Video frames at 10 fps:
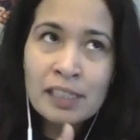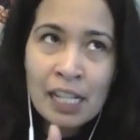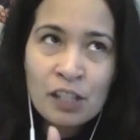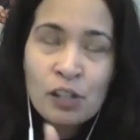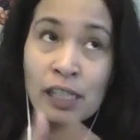
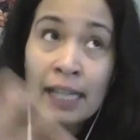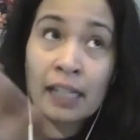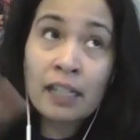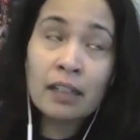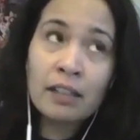to
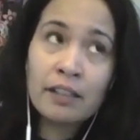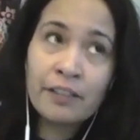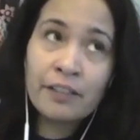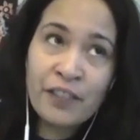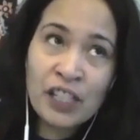like
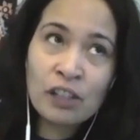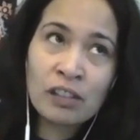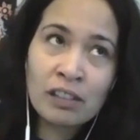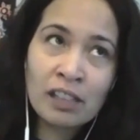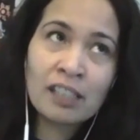
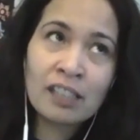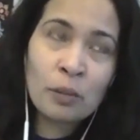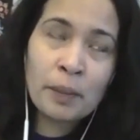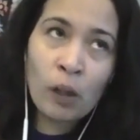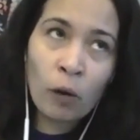feel a little
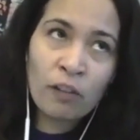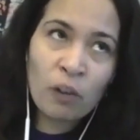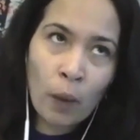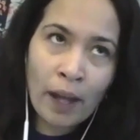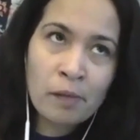bit
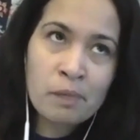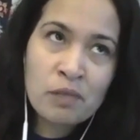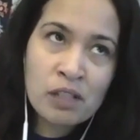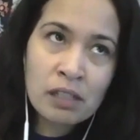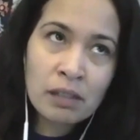overwhelmed